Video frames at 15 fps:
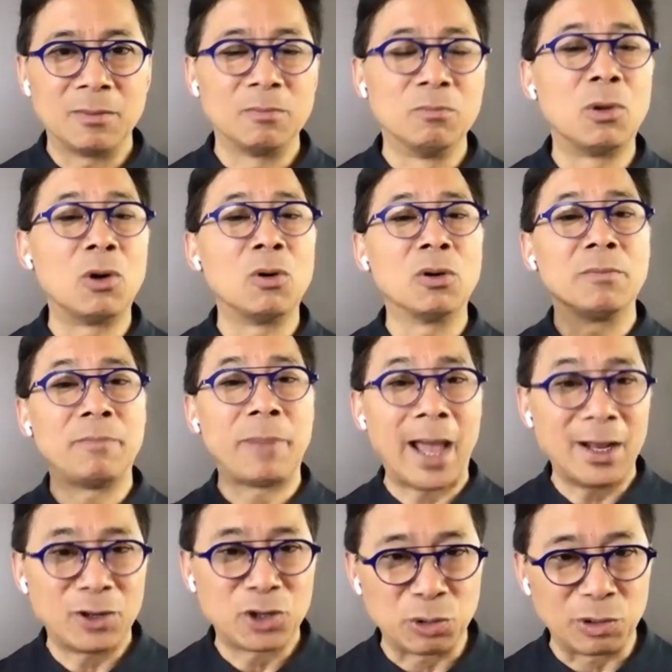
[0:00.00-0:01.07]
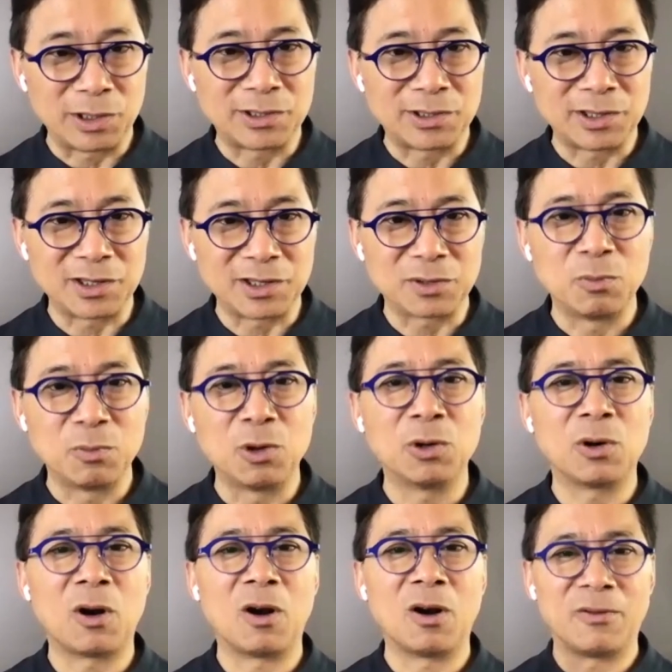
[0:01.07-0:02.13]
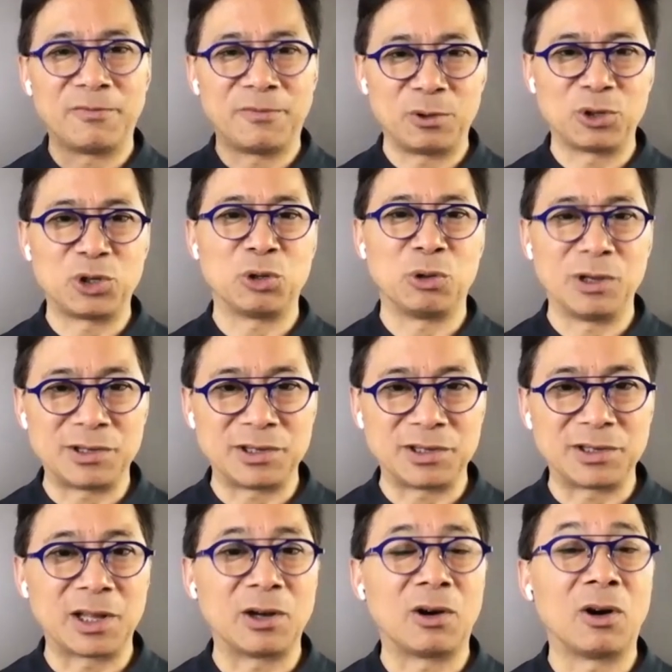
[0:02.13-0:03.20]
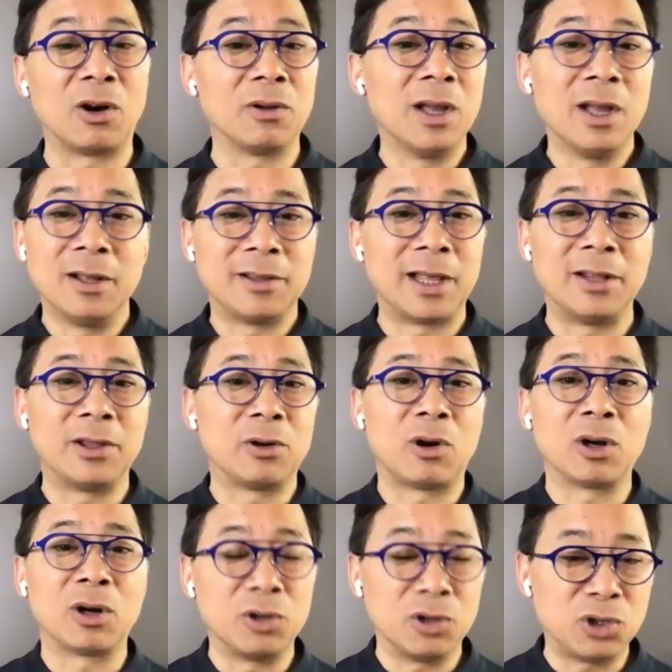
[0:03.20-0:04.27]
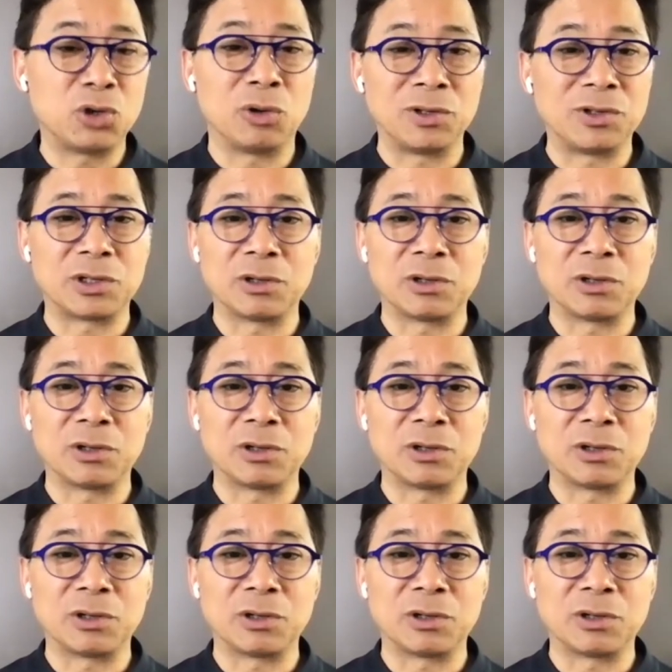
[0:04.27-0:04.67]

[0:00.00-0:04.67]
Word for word: more bad choices, more harmful choices than are than there are good choices.